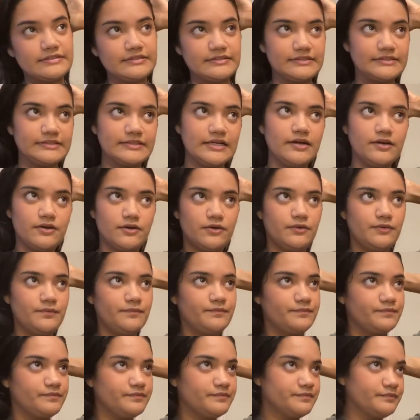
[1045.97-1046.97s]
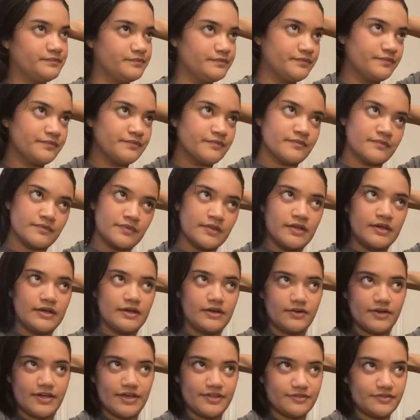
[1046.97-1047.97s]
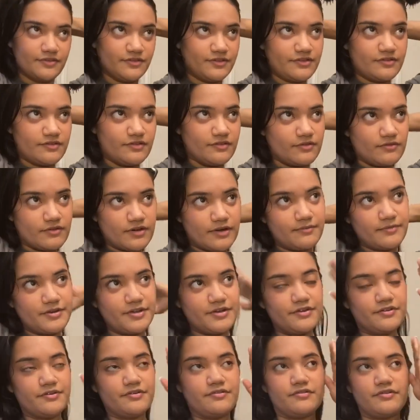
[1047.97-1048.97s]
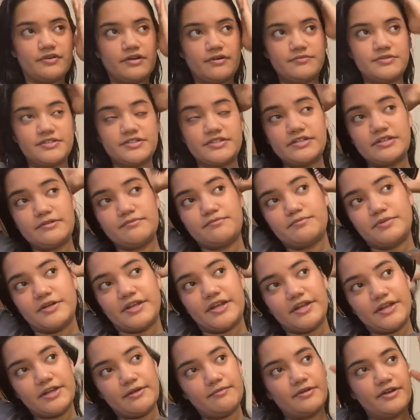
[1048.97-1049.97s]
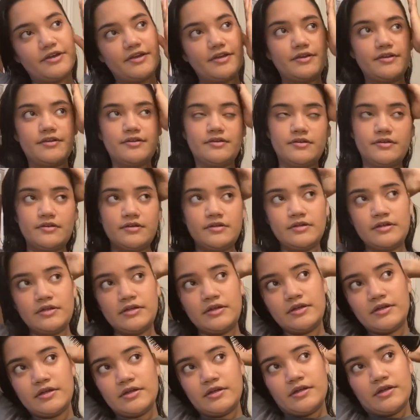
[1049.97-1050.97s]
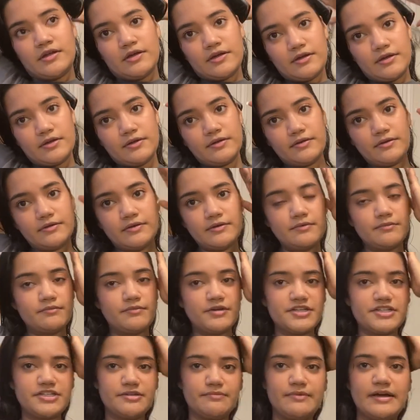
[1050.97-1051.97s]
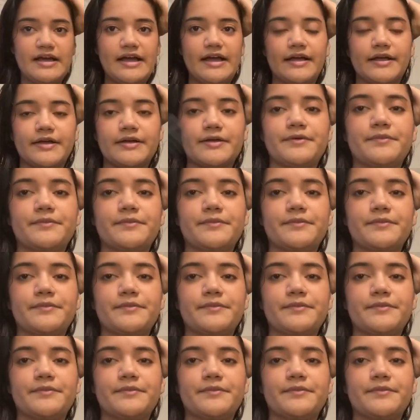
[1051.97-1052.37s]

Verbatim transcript: So, okay, so this is what I'm gonna do. I'm just gonna put it in a bun, brush it back,